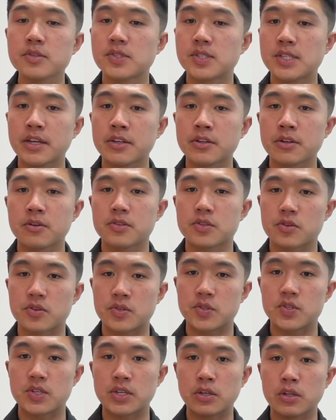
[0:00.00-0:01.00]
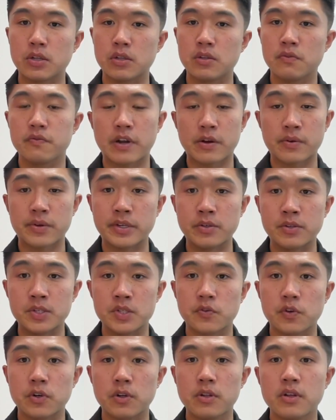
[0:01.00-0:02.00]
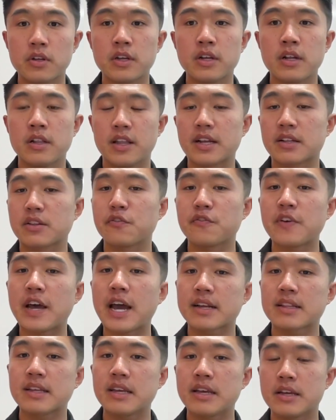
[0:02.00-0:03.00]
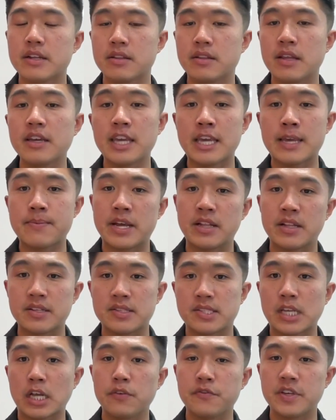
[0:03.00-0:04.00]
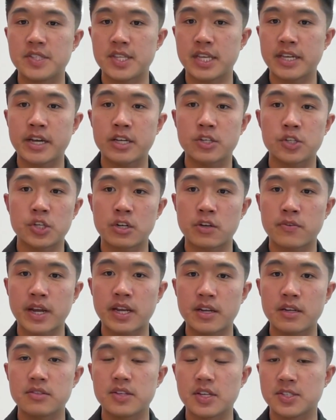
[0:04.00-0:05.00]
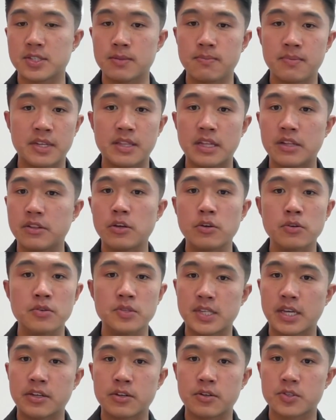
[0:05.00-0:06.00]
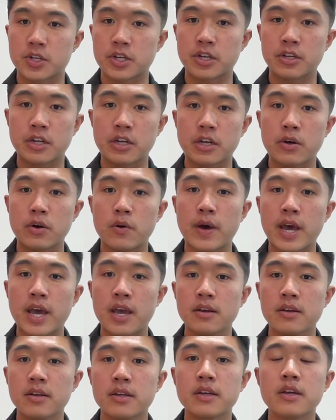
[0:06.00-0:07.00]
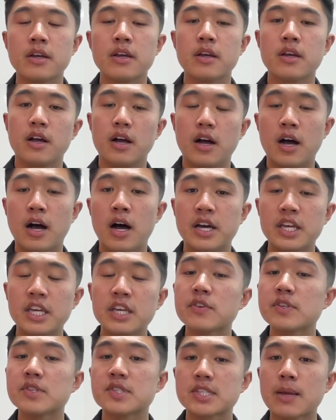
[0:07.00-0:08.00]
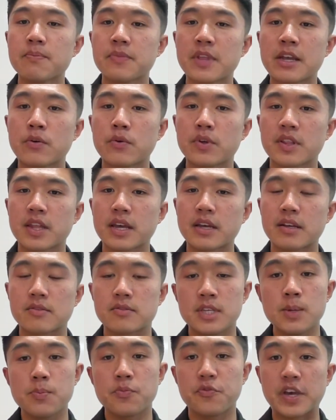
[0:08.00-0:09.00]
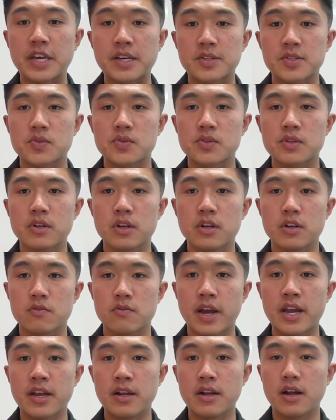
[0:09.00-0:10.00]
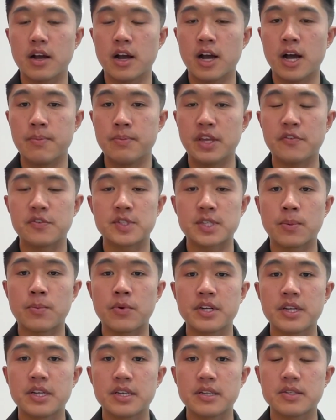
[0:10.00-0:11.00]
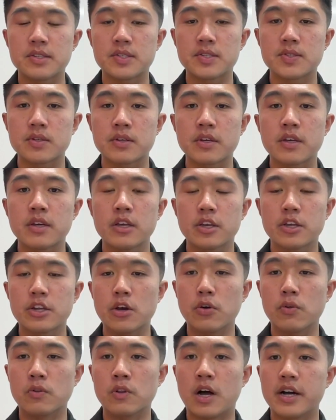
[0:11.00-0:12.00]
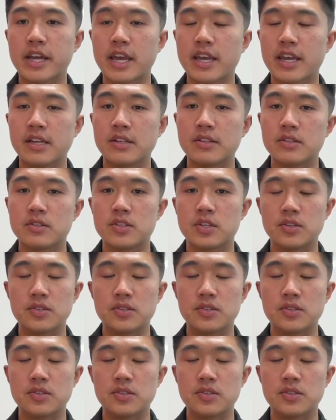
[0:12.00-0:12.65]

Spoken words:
signals are still very useful. Like the fact that the email itself is AI generated doesn't mean that those signals are going to go away. Even same thing with like deepfakes, right? If someone is, logging into